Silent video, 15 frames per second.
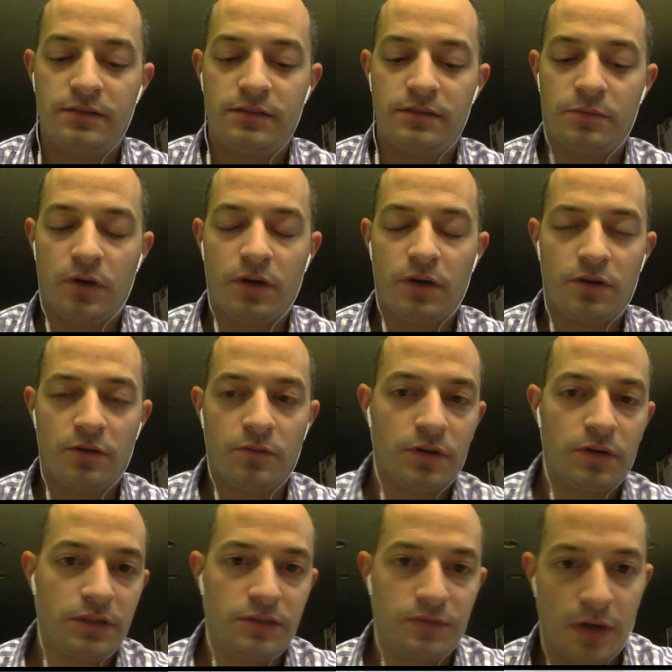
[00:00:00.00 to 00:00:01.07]
DeMarco
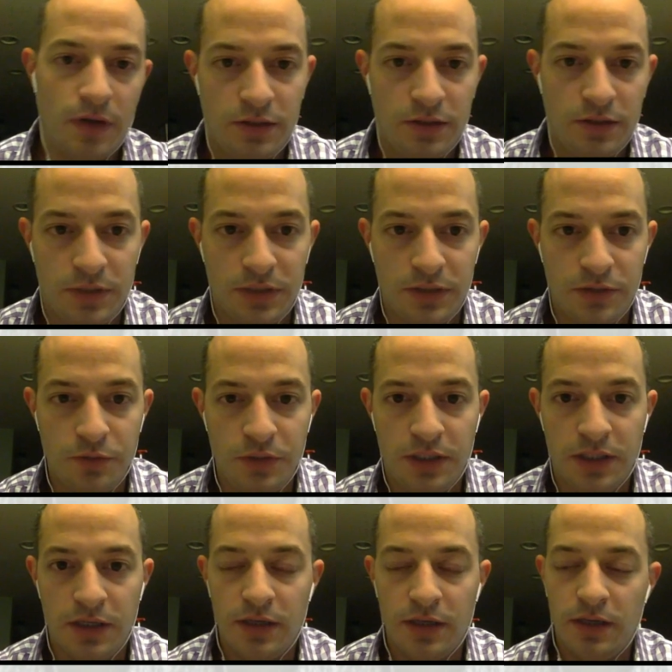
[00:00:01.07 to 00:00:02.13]
Murray's volume this
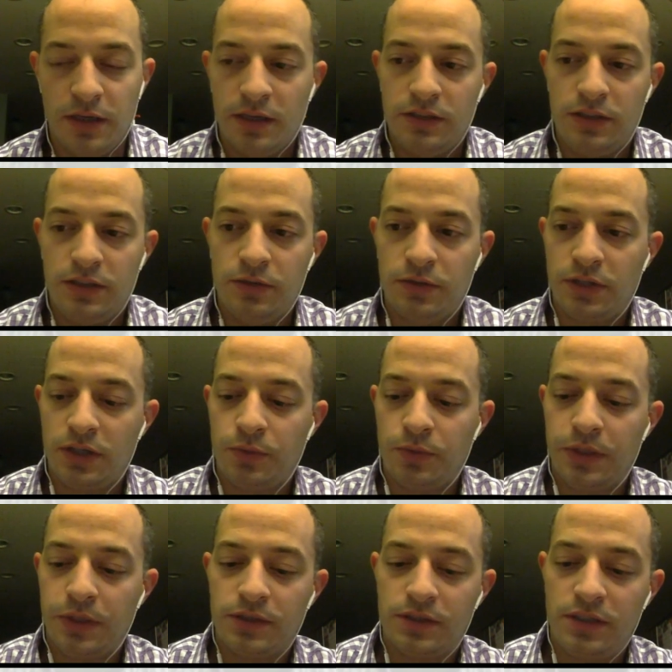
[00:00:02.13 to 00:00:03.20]
week? Do you think
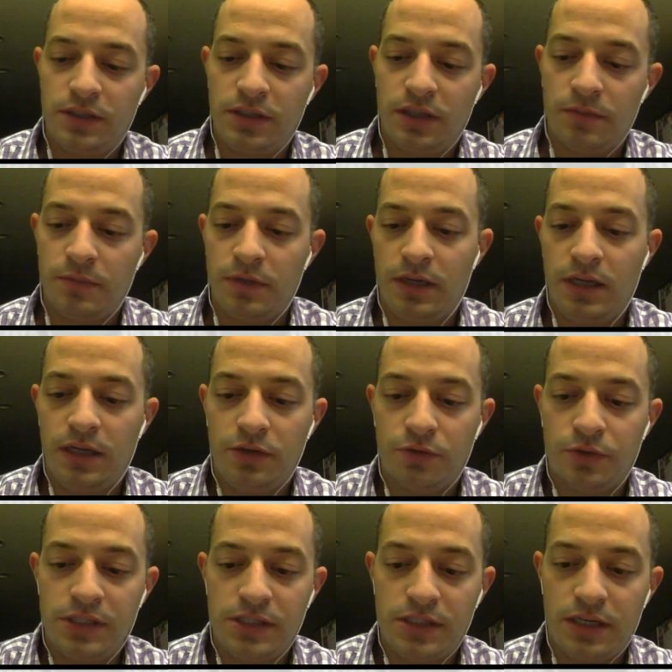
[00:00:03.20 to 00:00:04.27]
we could see them
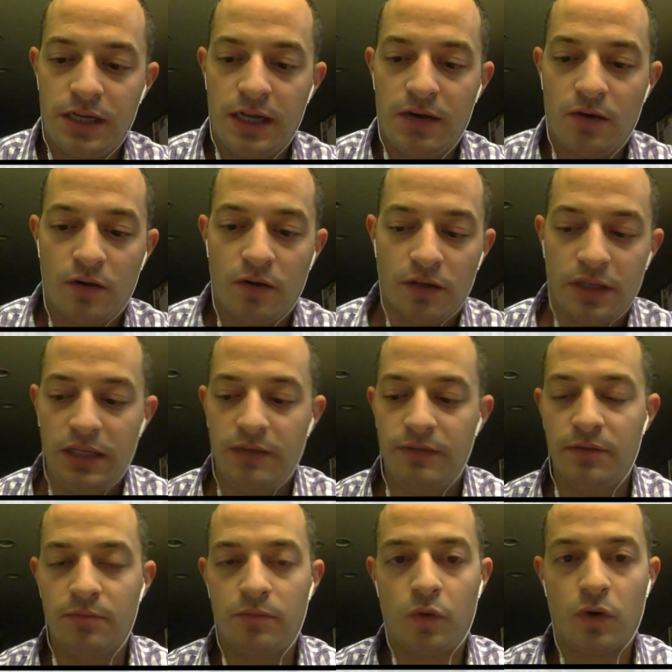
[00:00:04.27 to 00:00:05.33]
increase it at all,
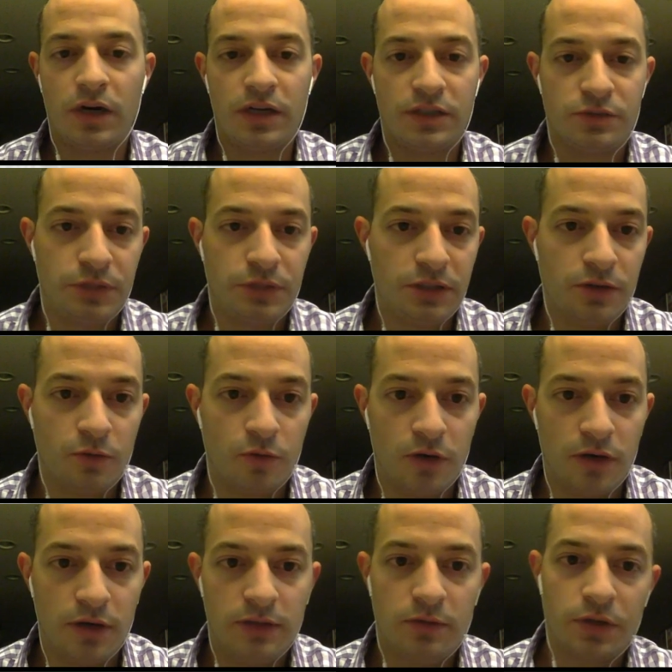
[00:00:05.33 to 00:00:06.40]
even more as we go
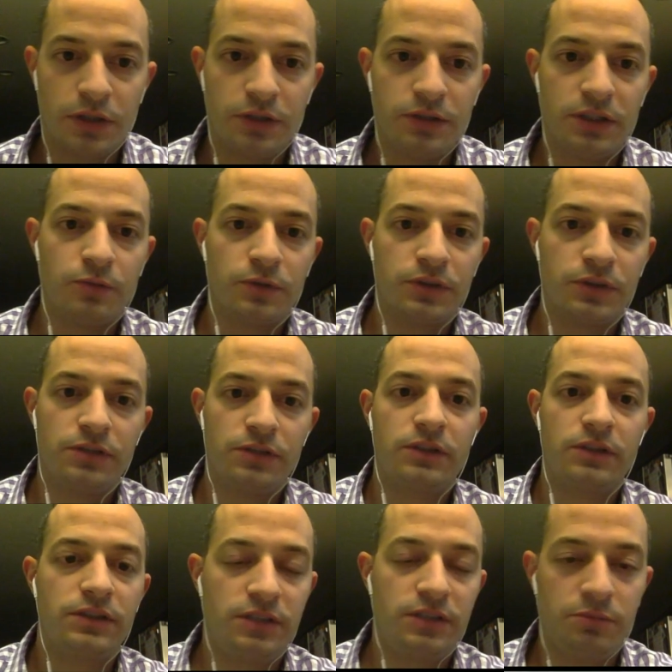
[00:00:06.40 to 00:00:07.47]
on, or do you think we're still
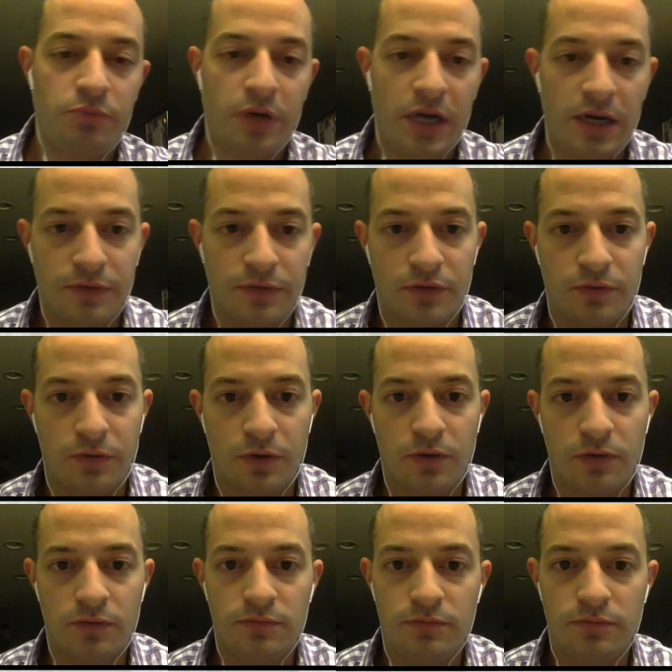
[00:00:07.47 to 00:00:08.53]
going to see Bradford throw?